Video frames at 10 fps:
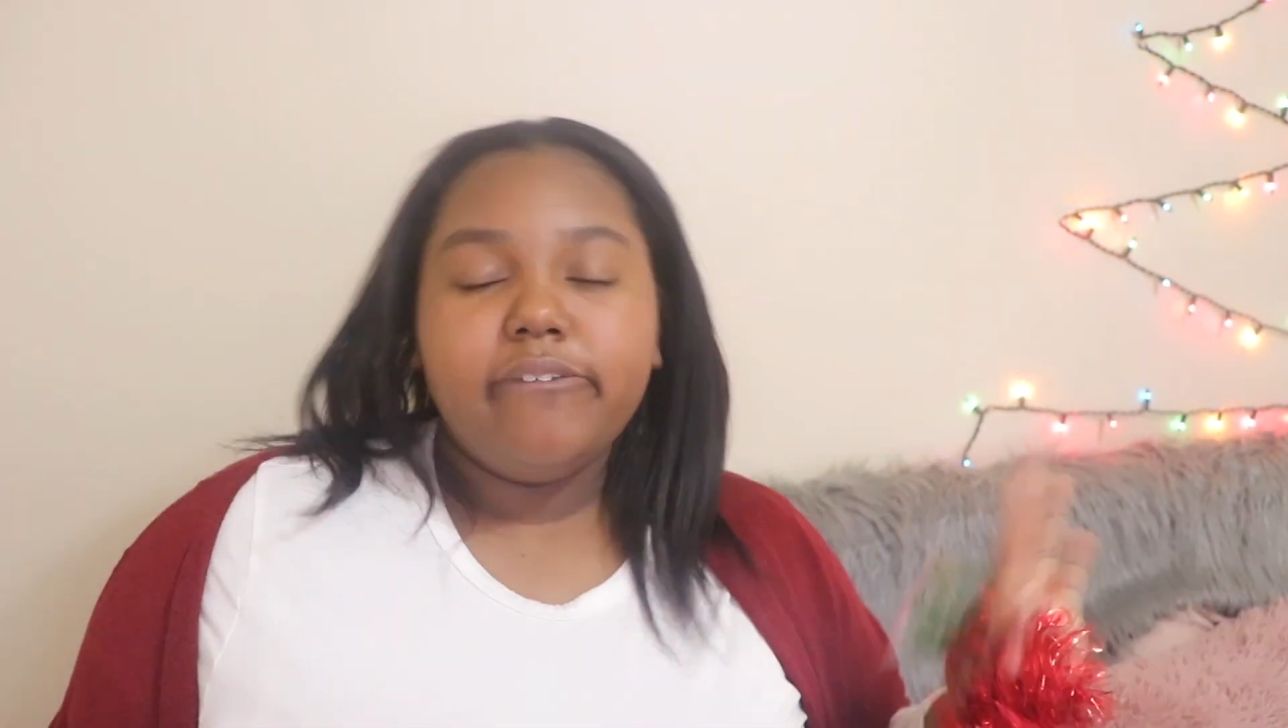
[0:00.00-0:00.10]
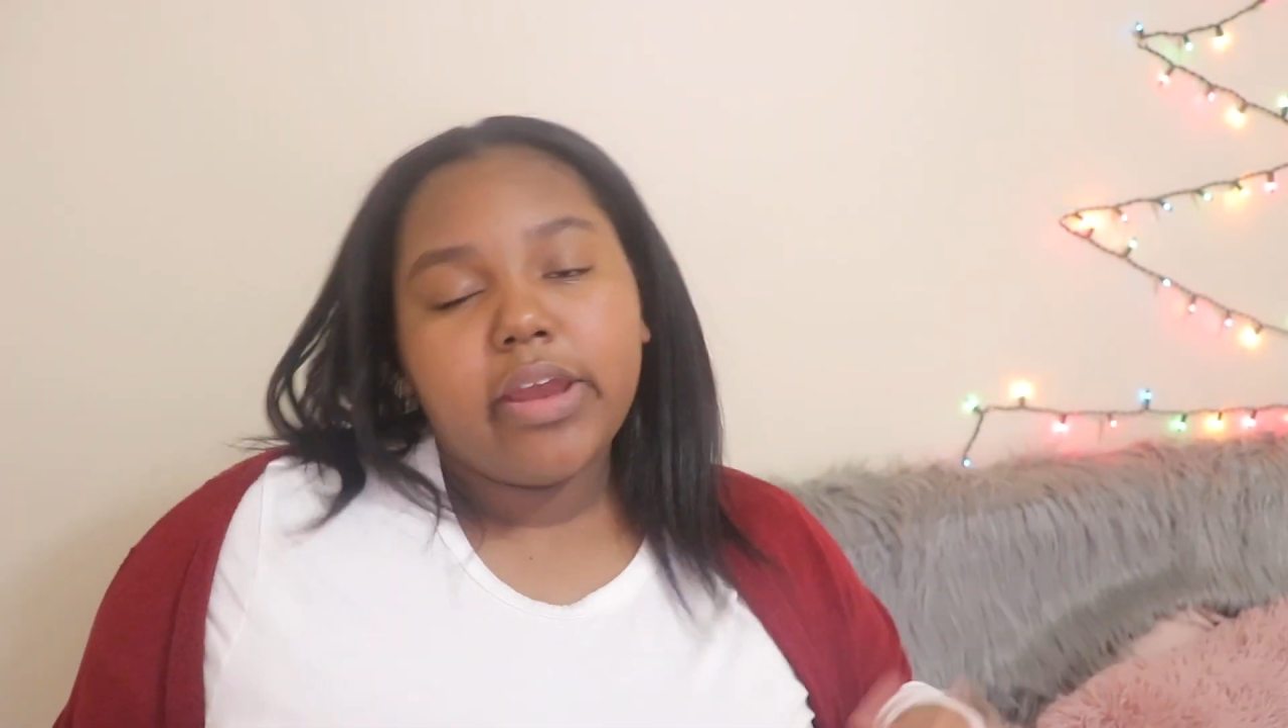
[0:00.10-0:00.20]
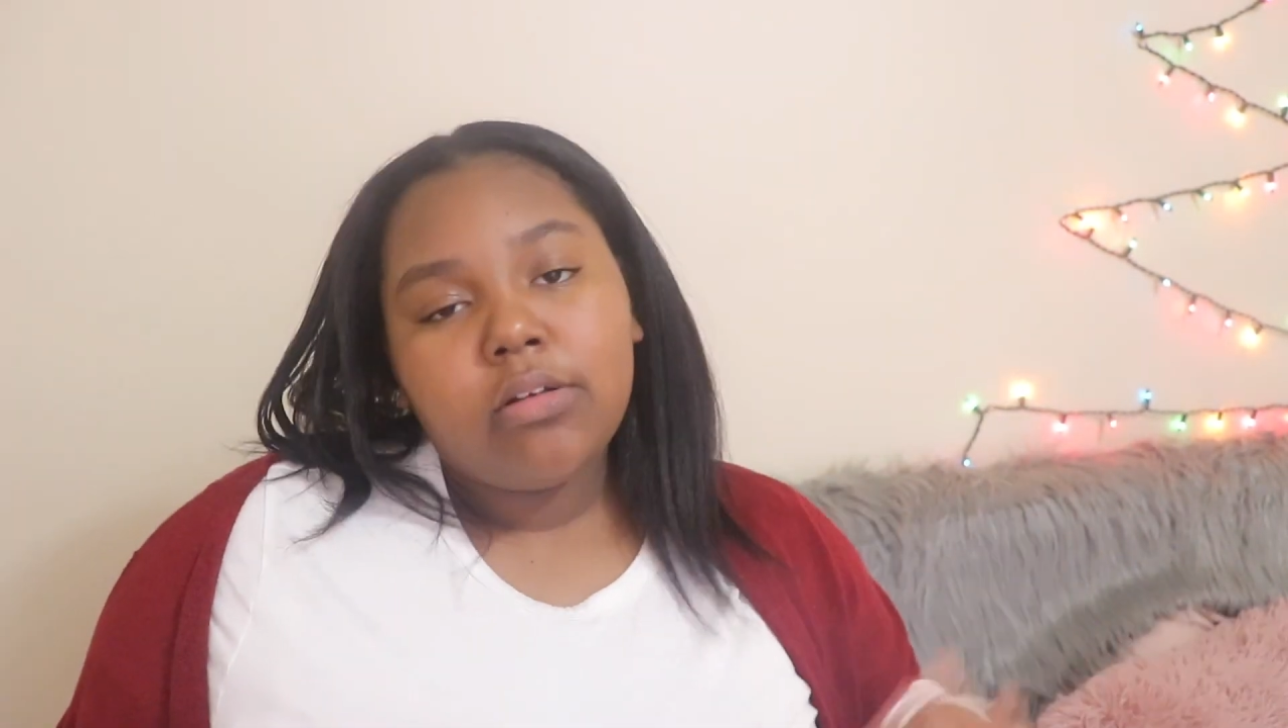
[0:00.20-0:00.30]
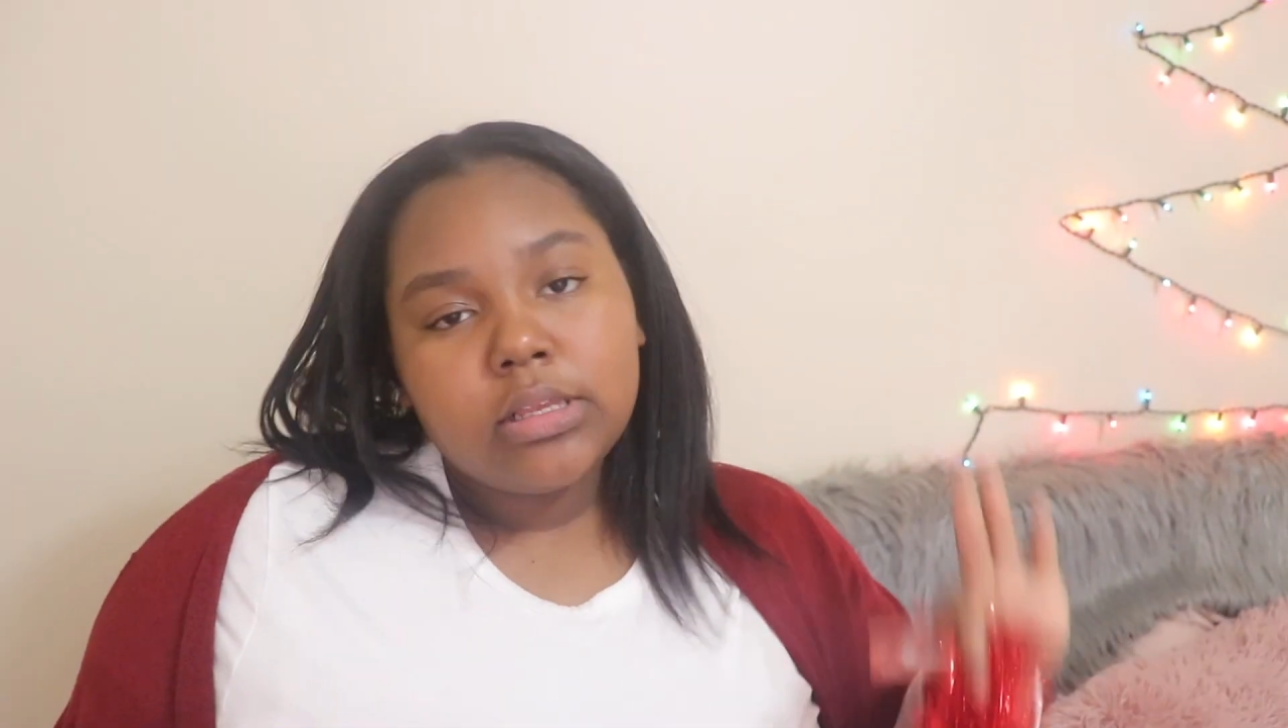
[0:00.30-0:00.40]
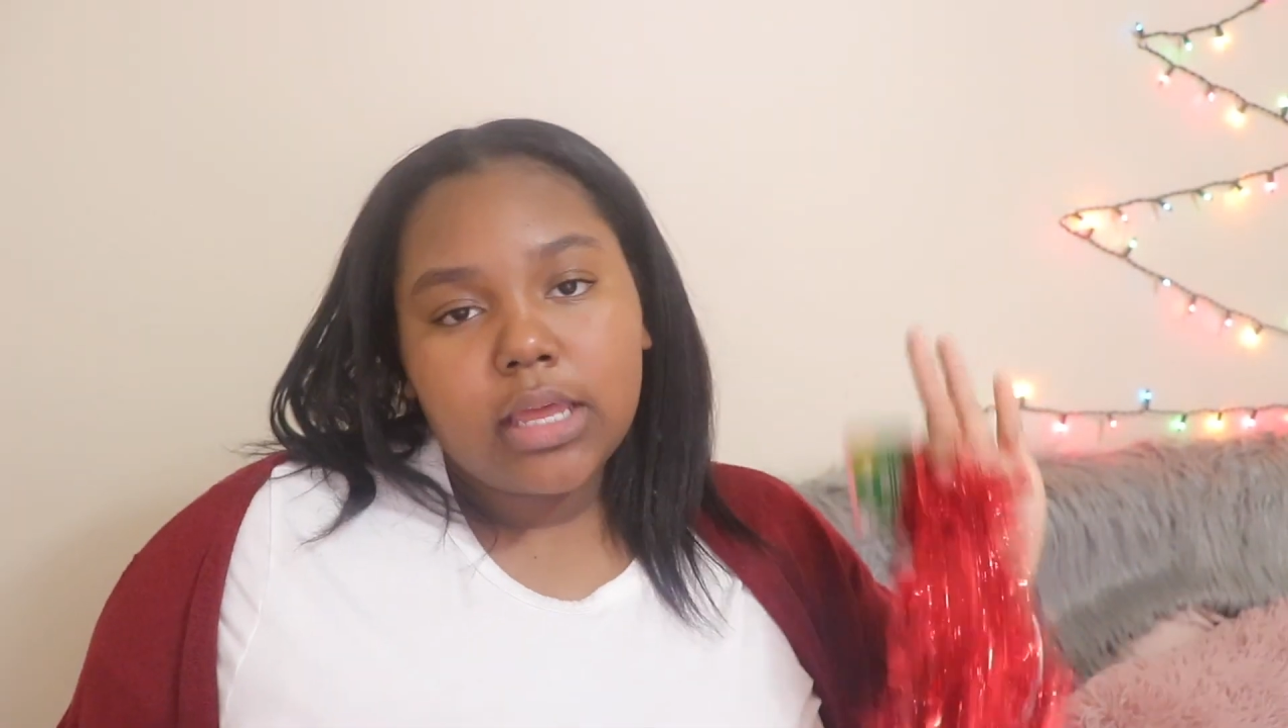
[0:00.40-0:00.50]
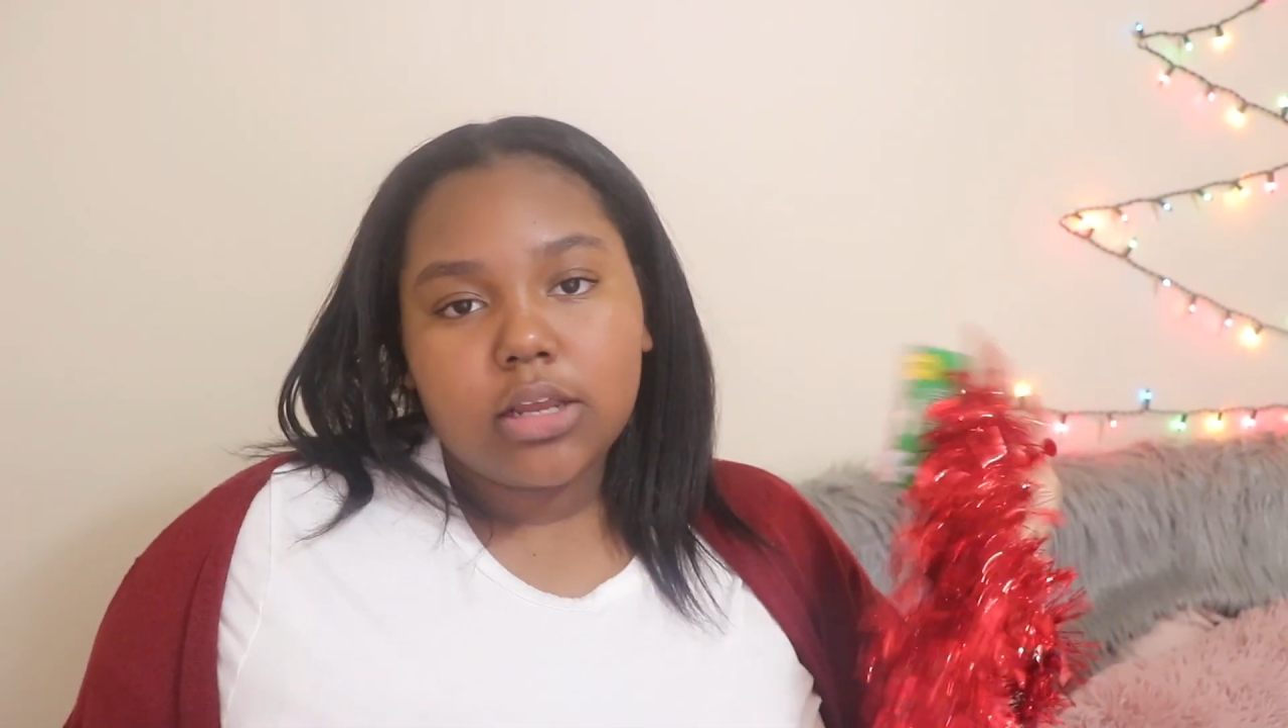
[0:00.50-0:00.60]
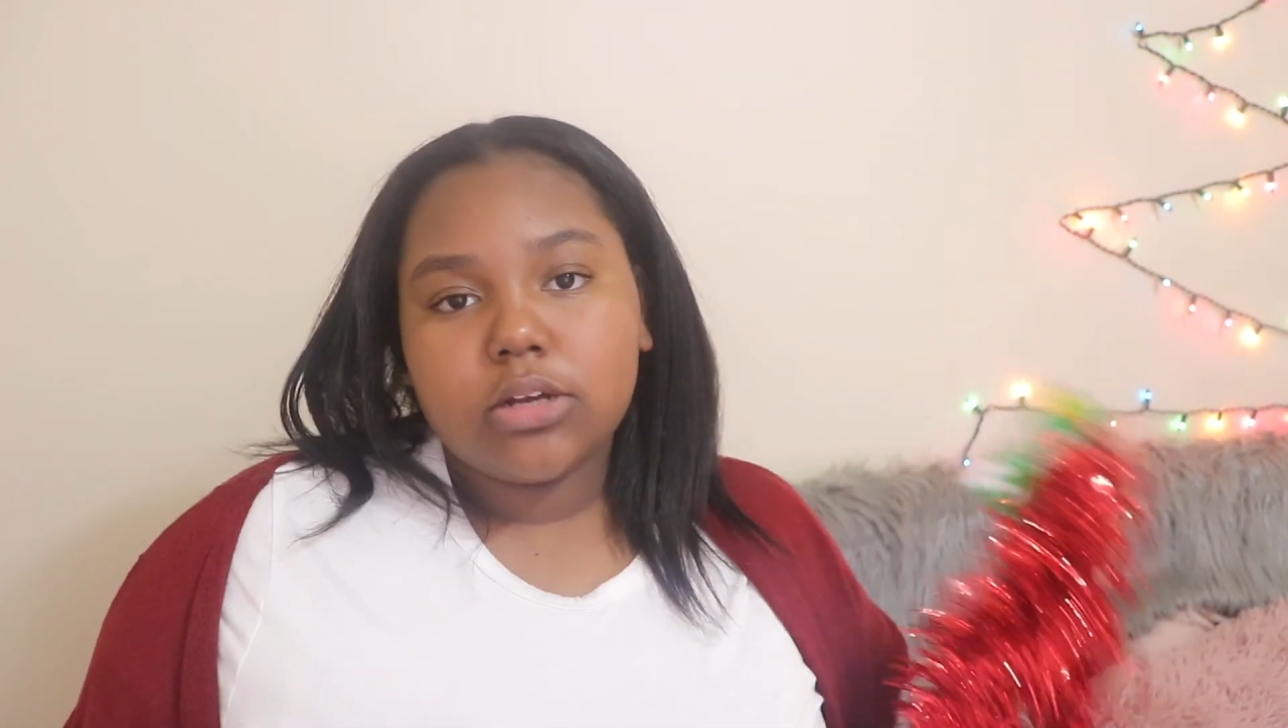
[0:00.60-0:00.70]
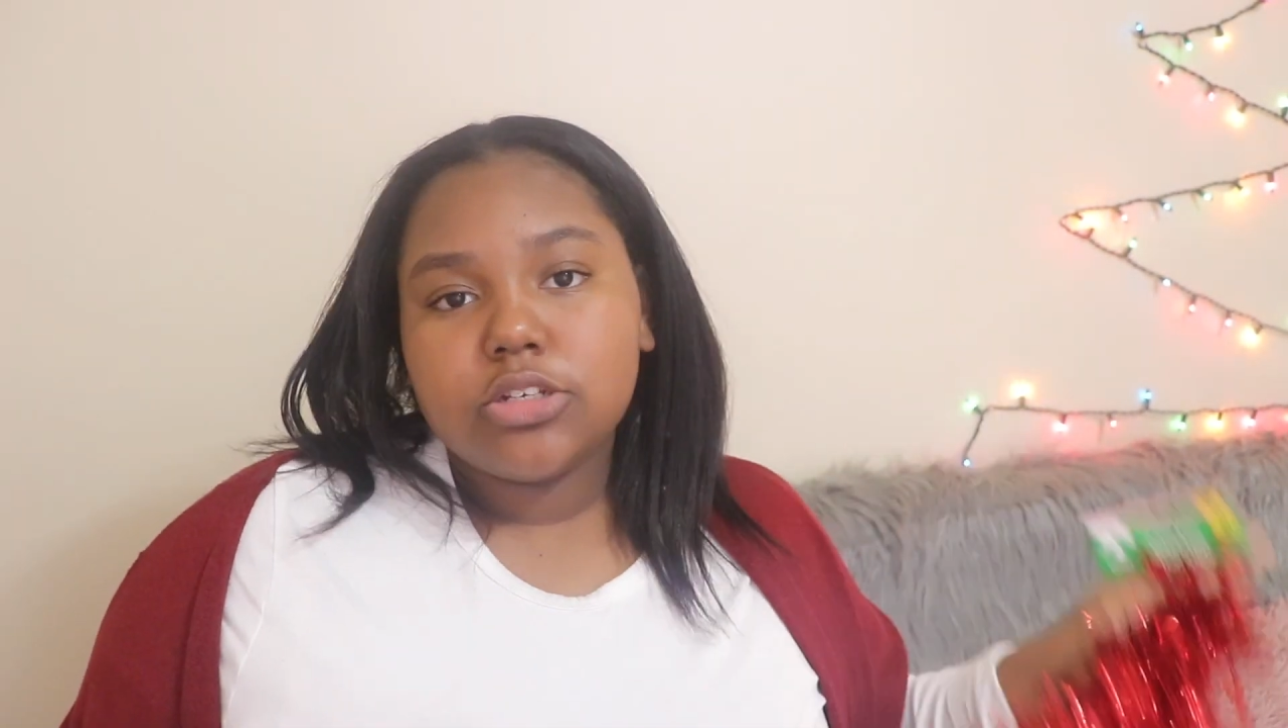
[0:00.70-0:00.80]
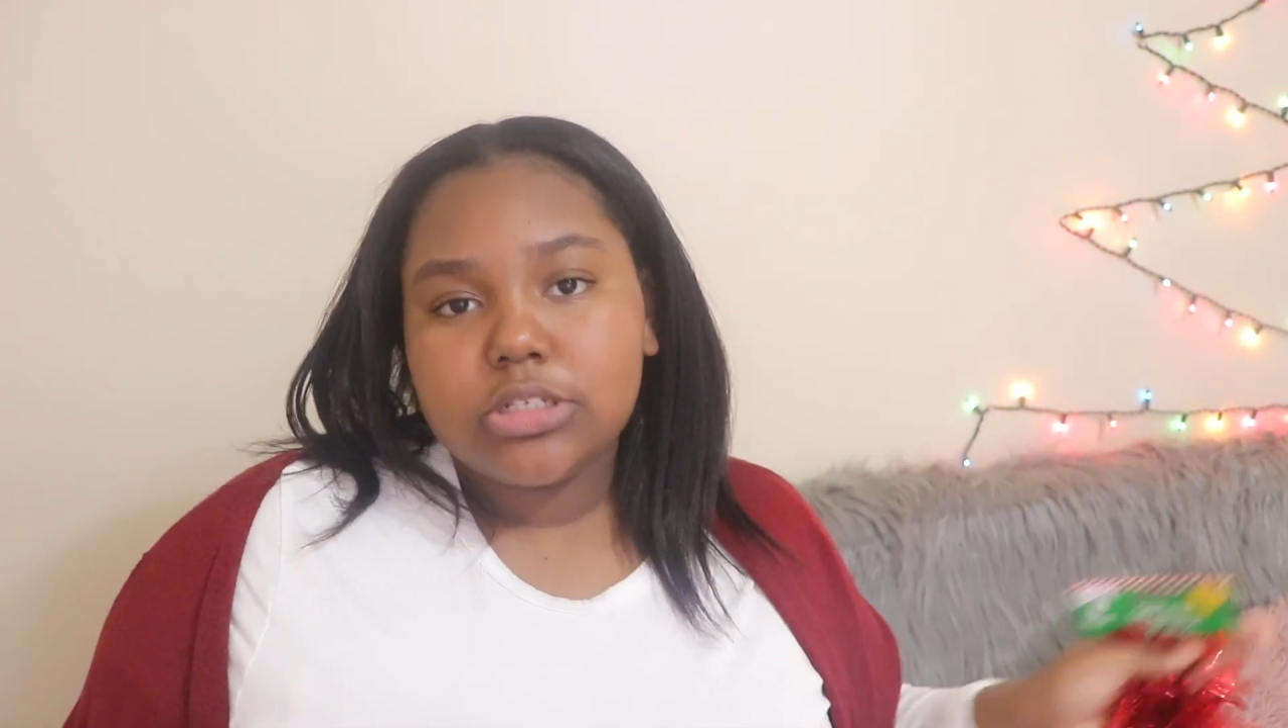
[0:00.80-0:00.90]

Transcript: very like